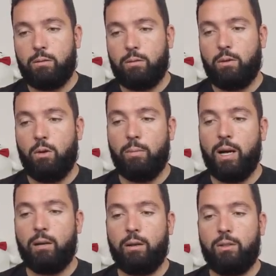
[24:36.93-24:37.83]
Go
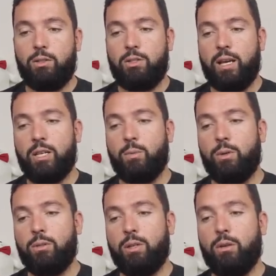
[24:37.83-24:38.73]
mod. It just says we're
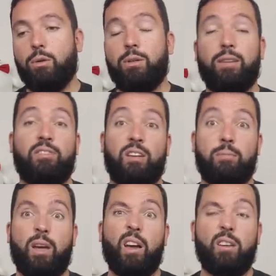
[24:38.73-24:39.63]
using go difflib.
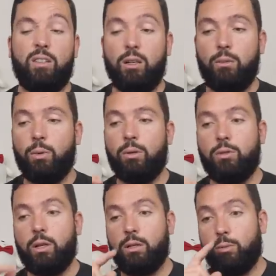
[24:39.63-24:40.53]
Here we're
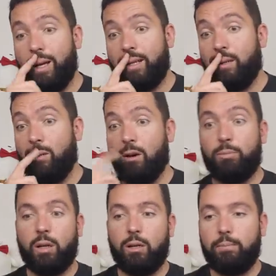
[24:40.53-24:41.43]
using it directly, though
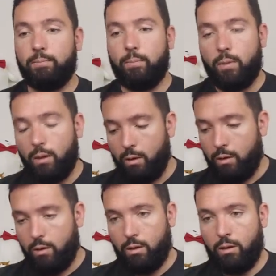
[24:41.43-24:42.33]
apparently.
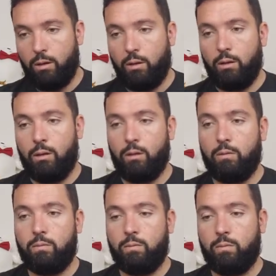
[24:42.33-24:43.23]

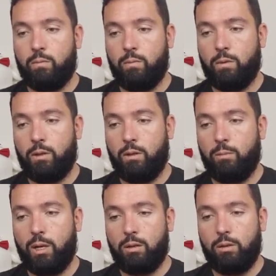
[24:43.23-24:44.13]

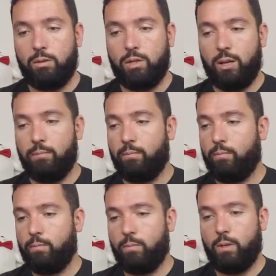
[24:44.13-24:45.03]
About go sum.
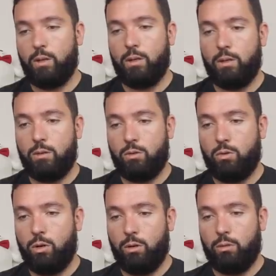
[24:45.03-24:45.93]

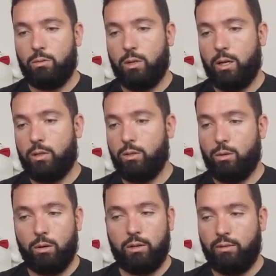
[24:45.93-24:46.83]
Cool. So
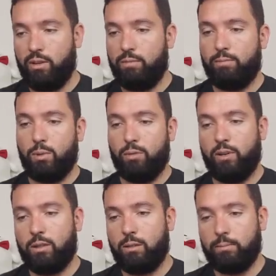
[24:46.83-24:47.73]
go difflib.
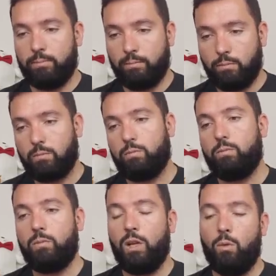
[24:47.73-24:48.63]
Perfect.
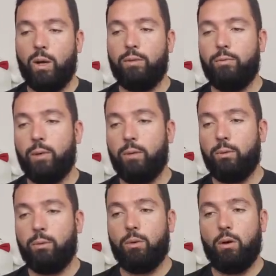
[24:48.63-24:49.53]
What if we
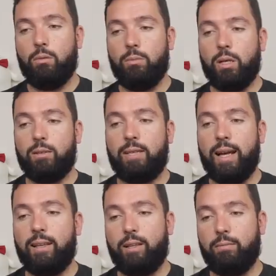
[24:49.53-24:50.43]
do go mod
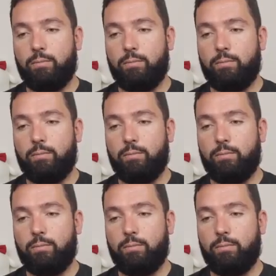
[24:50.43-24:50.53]
tidy?